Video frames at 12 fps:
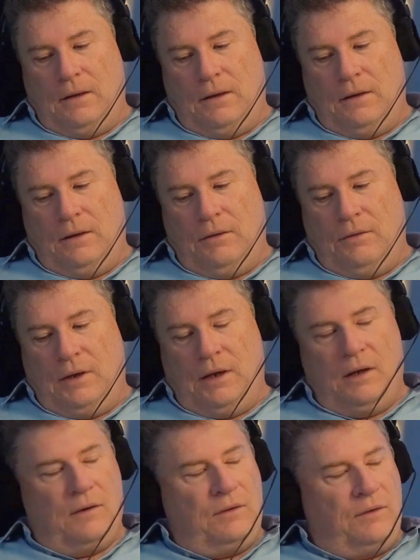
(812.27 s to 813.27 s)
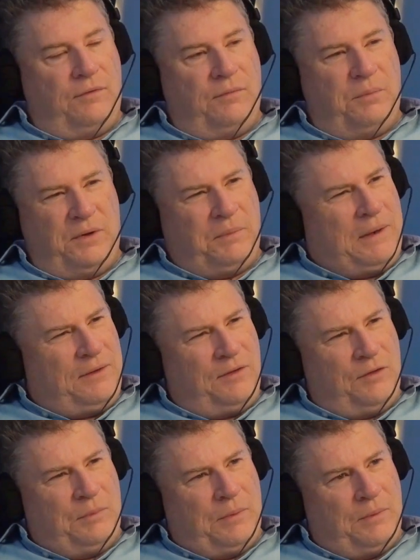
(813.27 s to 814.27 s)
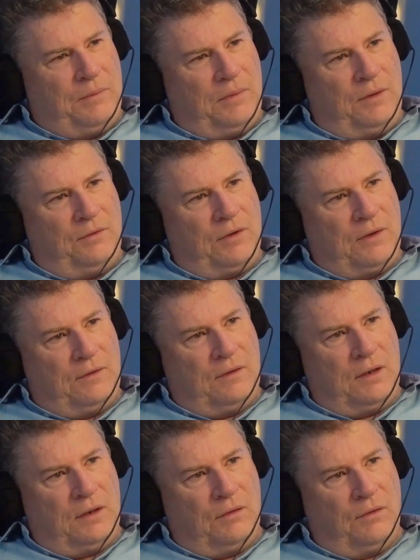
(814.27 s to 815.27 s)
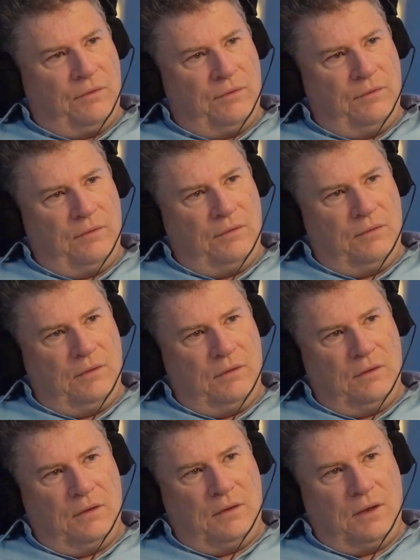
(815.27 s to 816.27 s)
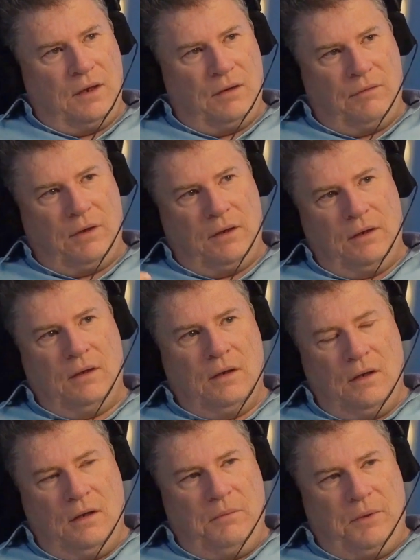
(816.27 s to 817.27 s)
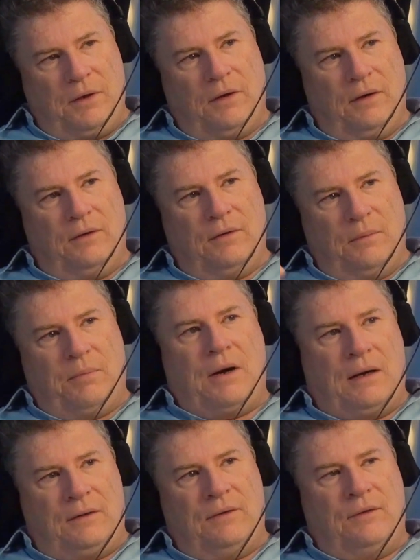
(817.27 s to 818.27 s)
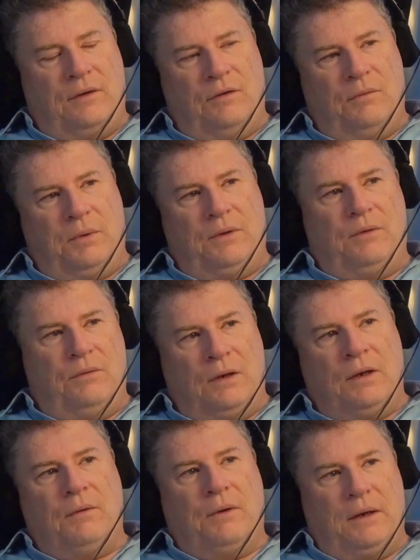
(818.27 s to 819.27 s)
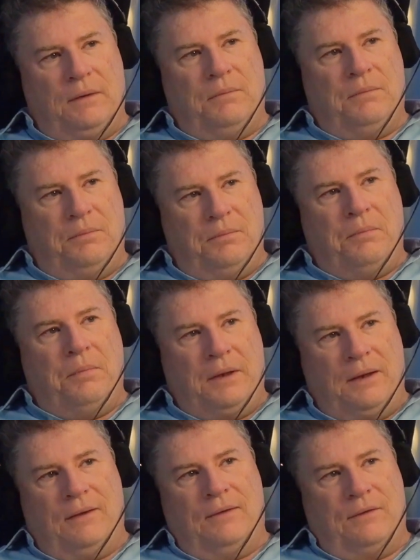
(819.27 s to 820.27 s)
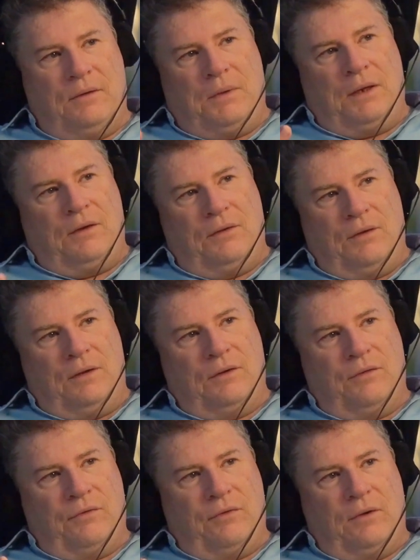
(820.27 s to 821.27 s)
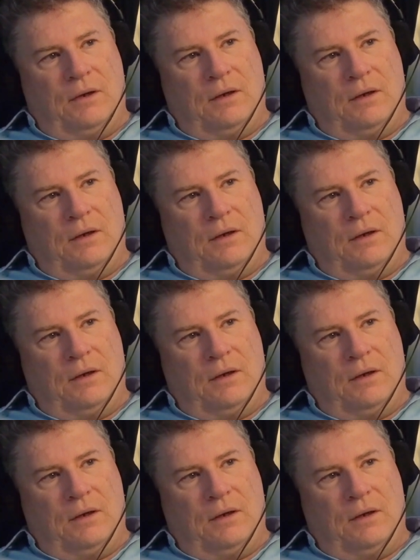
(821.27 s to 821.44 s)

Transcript: you hear different perspectives, but interestingly enough, the theory behind the practice that you've been doing anyway begins to make you think differently.